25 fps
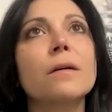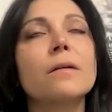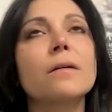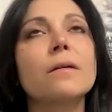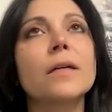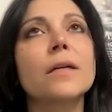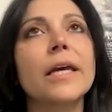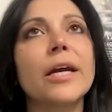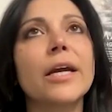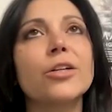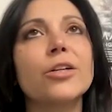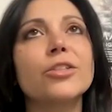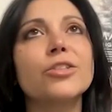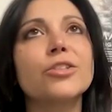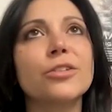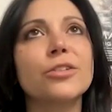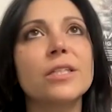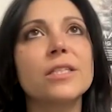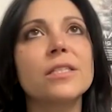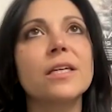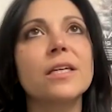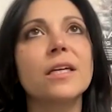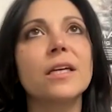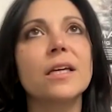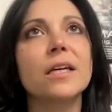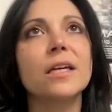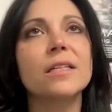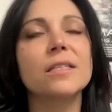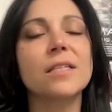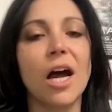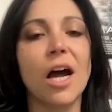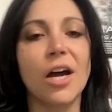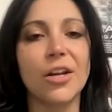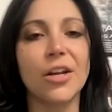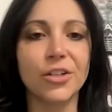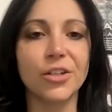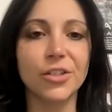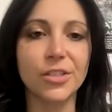characteristic is
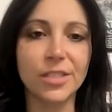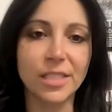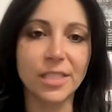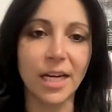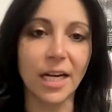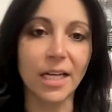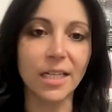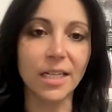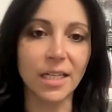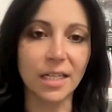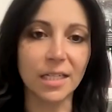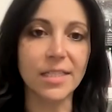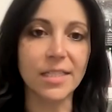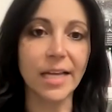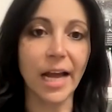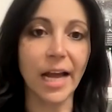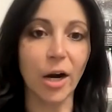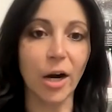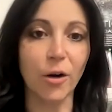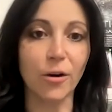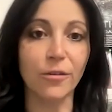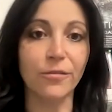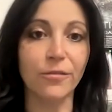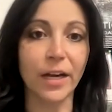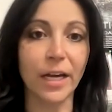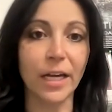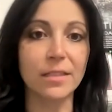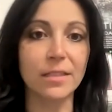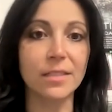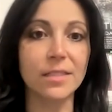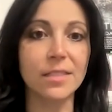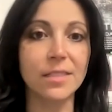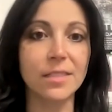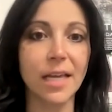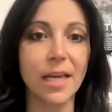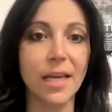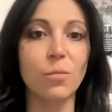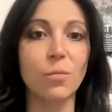understanding
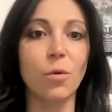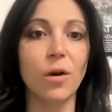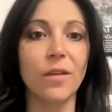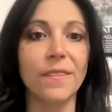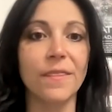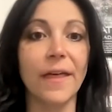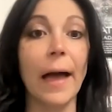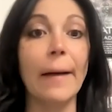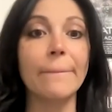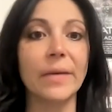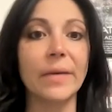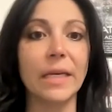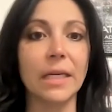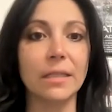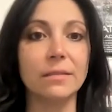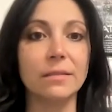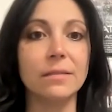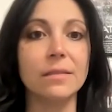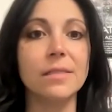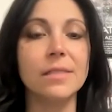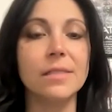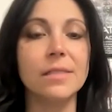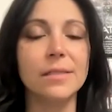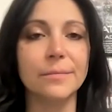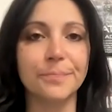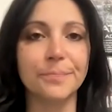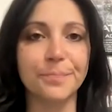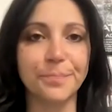sacrifice and what that means.